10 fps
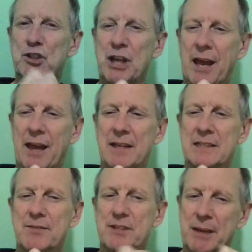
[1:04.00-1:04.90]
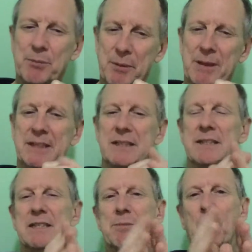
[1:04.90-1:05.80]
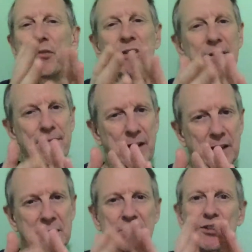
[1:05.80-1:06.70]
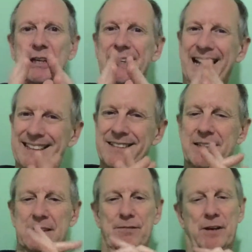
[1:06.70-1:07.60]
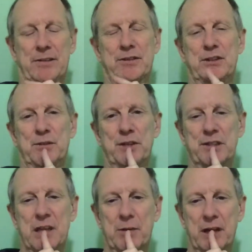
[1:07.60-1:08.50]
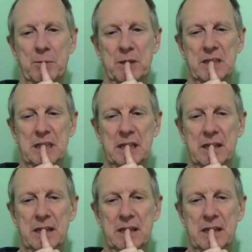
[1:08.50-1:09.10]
chairs of the subcommittees is both an advantage and a disadvantage for the steering committee.